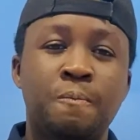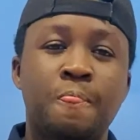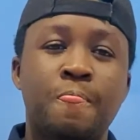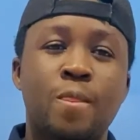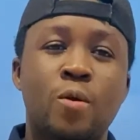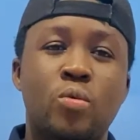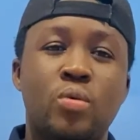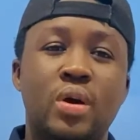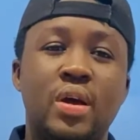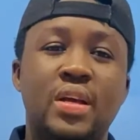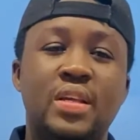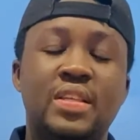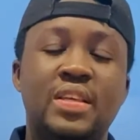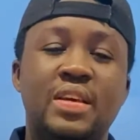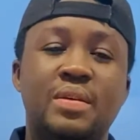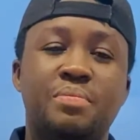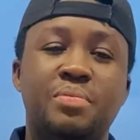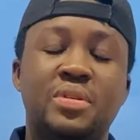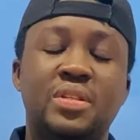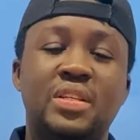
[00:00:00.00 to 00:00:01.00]
where the
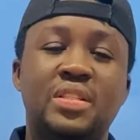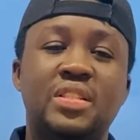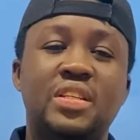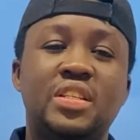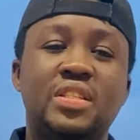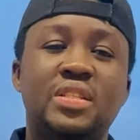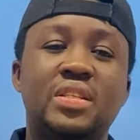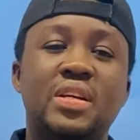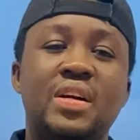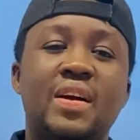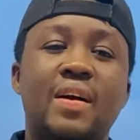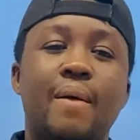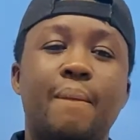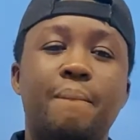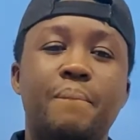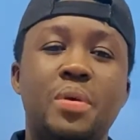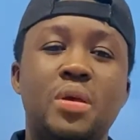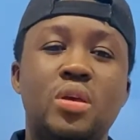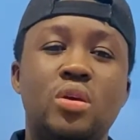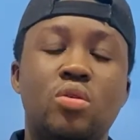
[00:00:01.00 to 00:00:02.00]
presentation can
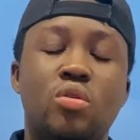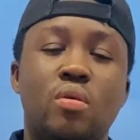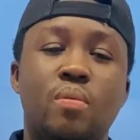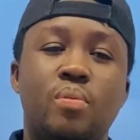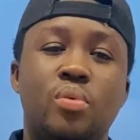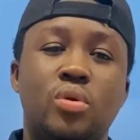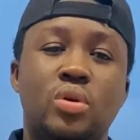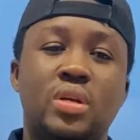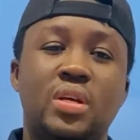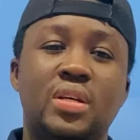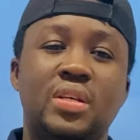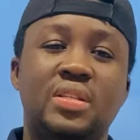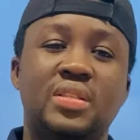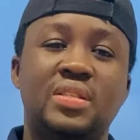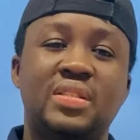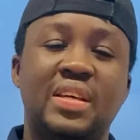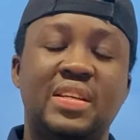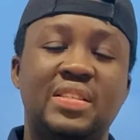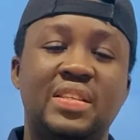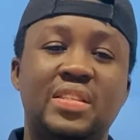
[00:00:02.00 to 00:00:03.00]
be upon a
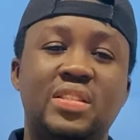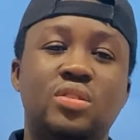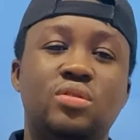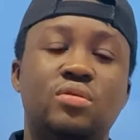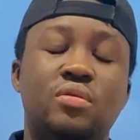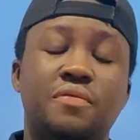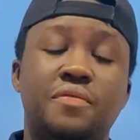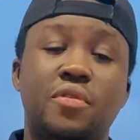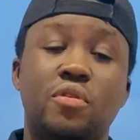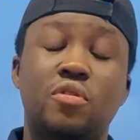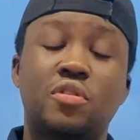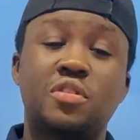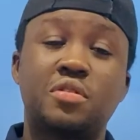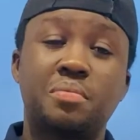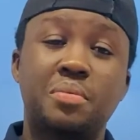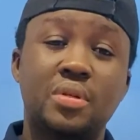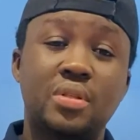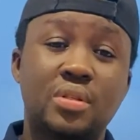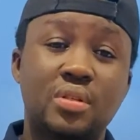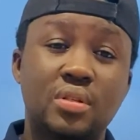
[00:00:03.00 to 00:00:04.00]
statistics of a
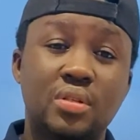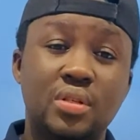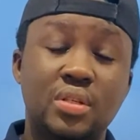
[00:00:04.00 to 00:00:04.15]
hospital,